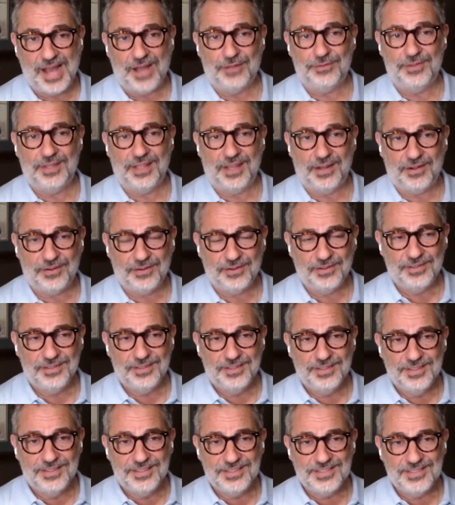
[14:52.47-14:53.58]
out there.
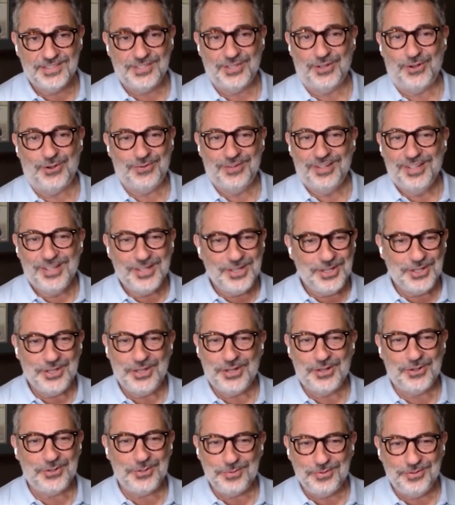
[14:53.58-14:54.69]
So,
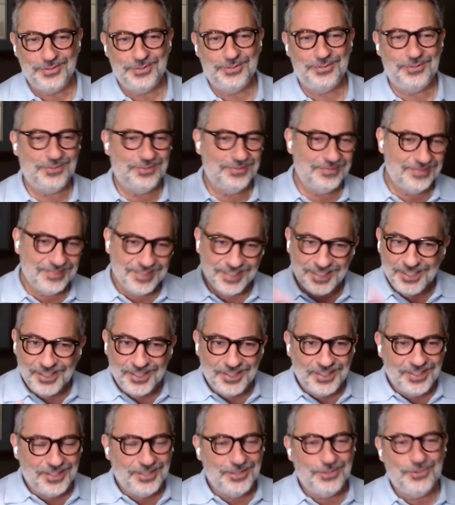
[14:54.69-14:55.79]

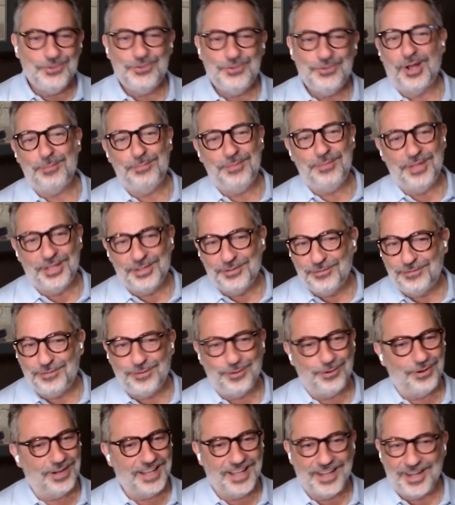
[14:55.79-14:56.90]
you drop me on the
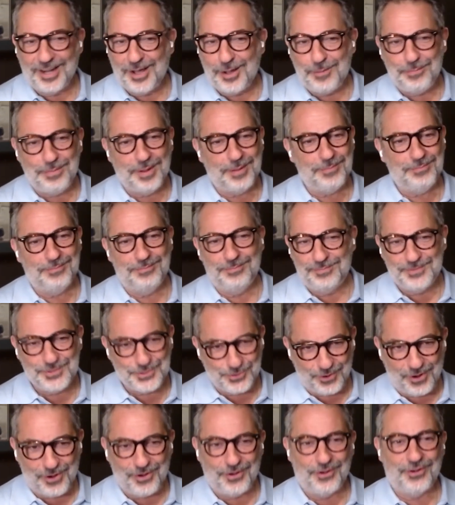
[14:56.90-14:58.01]
floor, I get up, I'm
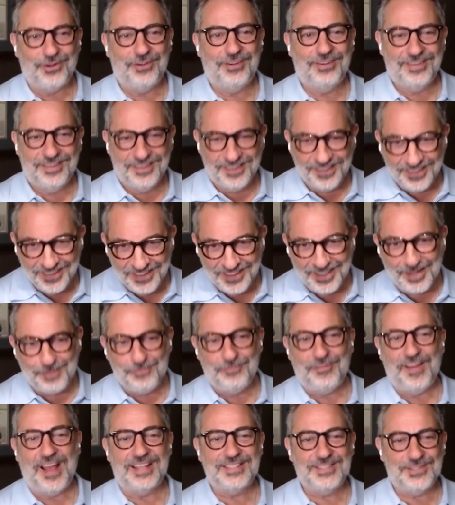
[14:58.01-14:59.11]
stronger,
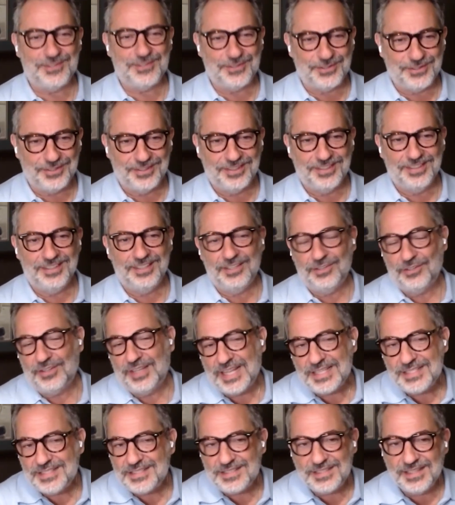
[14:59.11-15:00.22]
I'm faster.
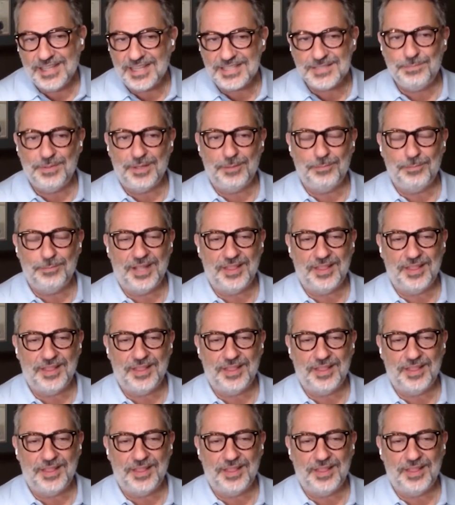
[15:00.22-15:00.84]
That's been